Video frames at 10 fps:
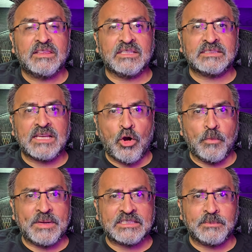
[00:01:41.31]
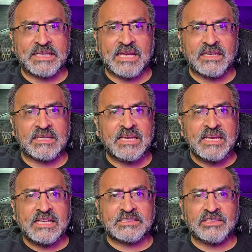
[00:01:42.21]
This home base mechanic
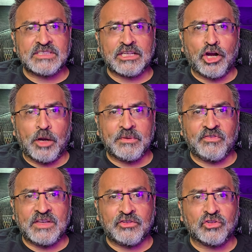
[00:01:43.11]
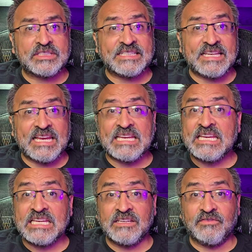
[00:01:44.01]
is such a common feature today
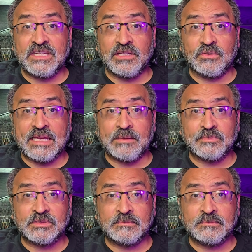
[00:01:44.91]
in video games.